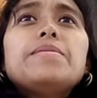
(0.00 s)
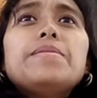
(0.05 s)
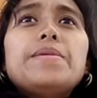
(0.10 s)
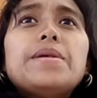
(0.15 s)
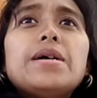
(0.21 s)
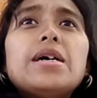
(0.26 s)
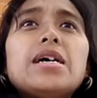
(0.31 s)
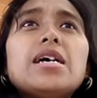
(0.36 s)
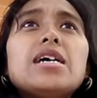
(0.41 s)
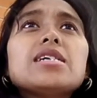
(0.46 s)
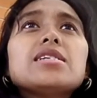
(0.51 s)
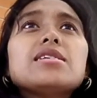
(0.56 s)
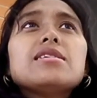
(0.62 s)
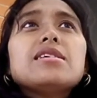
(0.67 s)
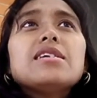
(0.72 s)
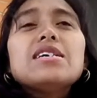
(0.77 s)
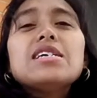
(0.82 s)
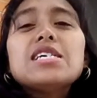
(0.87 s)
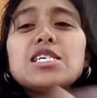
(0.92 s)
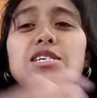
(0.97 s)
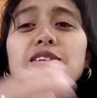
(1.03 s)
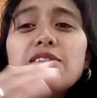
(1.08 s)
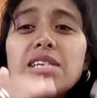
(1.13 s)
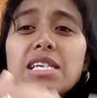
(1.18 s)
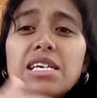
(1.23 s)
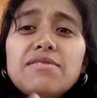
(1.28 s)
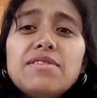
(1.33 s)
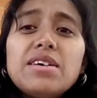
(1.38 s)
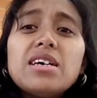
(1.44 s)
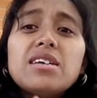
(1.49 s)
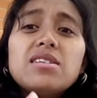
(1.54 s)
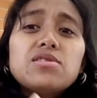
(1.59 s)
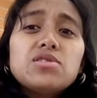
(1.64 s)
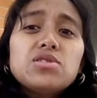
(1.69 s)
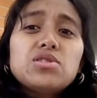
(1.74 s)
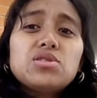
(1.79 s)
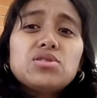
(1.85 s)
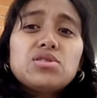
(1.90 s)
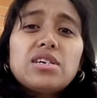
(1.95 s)
But living in
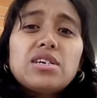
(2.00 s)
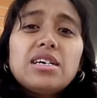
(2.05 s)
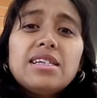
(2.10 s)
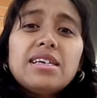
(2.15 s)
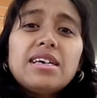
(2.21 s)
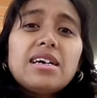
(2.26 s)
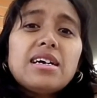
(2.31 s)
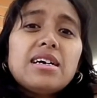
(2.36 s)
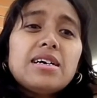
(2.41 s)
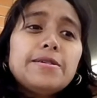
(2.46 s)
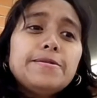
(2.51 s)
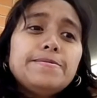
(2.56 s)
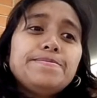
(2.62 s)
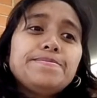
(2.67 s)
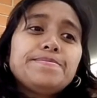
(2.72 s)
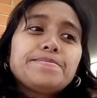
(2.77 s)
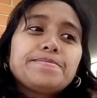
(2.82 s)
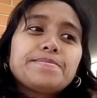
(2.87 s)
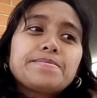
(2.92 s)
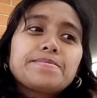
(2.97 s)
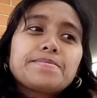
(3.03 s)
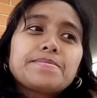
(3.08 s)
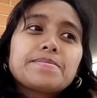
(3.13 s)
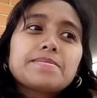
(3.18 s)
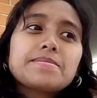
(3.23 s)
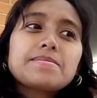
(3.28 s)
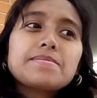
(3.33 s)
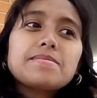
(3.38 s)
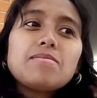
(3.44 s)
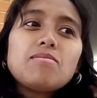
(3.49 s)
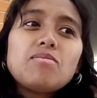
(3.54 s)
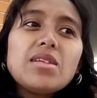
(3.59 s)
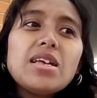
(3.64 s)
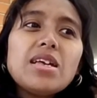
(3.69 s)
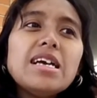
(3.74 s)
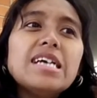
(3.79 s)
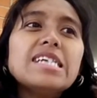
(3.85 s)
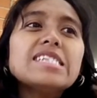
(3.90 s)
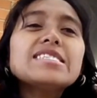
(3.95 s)
Australia
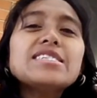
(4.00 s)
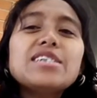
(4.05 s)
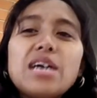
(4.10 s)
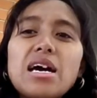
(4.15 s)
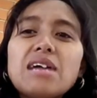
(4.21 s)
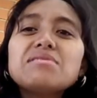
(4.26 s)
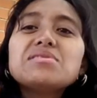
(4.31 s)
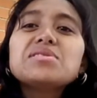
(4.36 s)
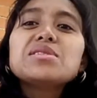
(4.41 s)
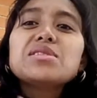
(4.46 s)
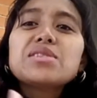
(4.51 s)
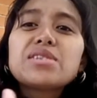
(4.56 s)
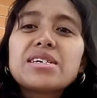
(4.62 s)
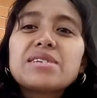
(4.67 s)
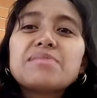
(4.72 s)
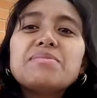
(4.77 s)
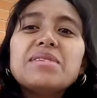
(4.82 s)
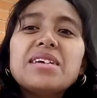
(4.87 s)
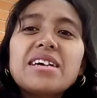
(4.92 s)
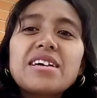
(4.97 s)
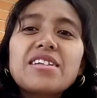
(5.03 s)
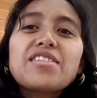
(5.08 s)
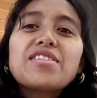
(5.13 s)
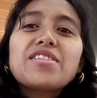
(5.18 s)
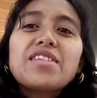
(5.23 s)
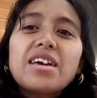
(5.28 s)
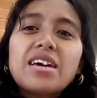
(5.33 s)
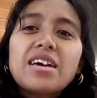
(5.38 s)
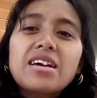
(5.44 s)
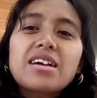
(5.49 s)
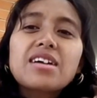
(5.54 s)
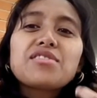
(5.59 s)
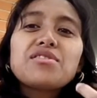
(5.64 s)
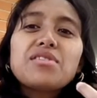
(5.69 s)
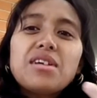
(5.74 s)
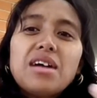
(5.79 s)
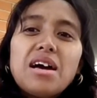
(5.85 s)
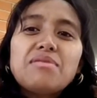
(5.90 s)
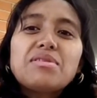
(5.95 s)
is you have to learn
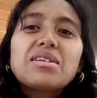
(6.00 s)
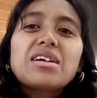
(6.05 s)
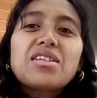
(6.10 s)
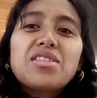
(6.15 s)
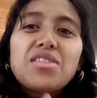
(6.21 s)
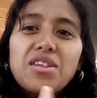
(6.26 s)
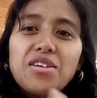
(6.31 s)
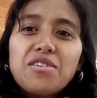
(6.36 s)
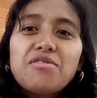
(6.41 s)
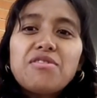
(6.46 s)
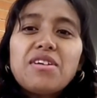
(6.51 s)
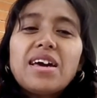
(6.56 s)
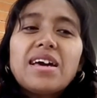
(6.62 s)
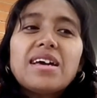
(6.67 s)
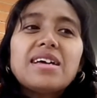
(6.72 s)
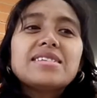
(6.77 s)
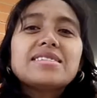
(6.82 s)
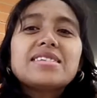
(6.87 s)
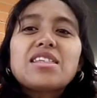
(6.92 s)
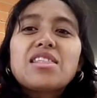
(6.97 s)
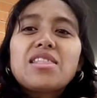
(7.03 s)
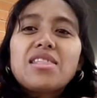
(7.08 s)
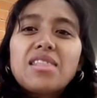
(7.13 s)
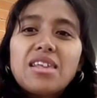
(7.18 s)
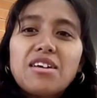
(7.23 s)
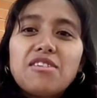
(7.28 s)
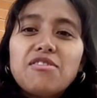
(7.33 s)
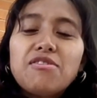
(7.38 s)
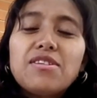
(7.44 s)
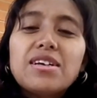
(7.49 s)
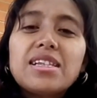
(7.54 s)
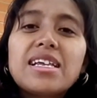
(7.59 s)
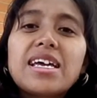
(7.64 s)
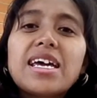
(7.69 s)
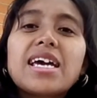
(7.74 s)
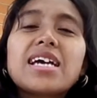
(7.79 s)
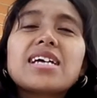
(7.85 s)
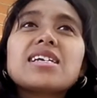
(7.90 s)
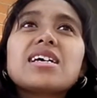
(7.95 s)
having a thick face and thick
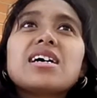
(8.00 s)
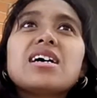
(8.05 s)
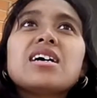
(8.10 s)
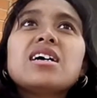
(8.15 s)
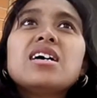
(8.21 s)
feeling.